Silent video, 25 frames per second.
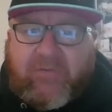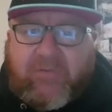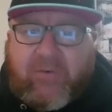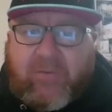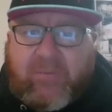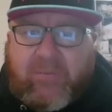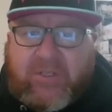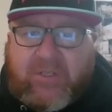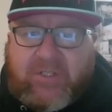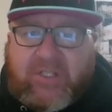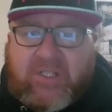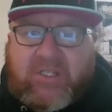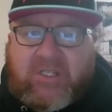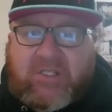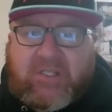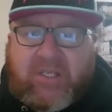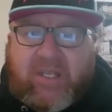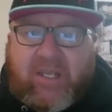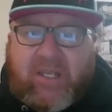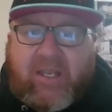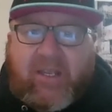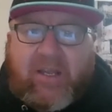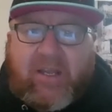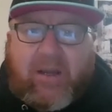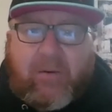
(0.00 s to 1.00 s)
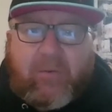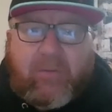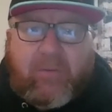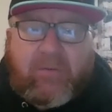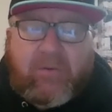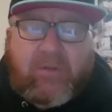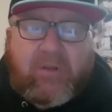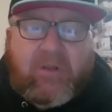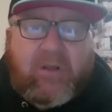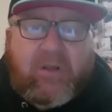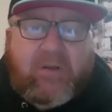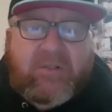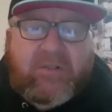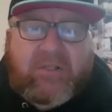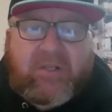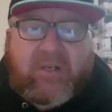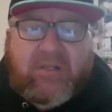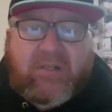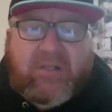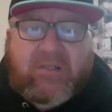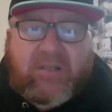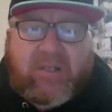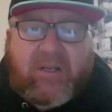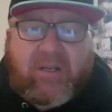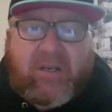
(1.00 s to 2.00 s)
From the Jesus King album, Closed
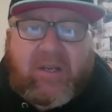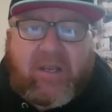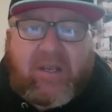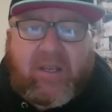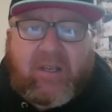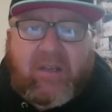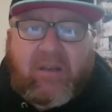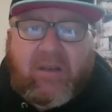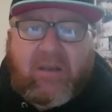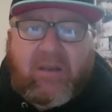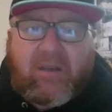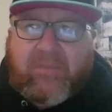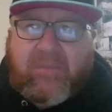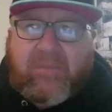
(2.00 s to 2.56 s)
on Sunday.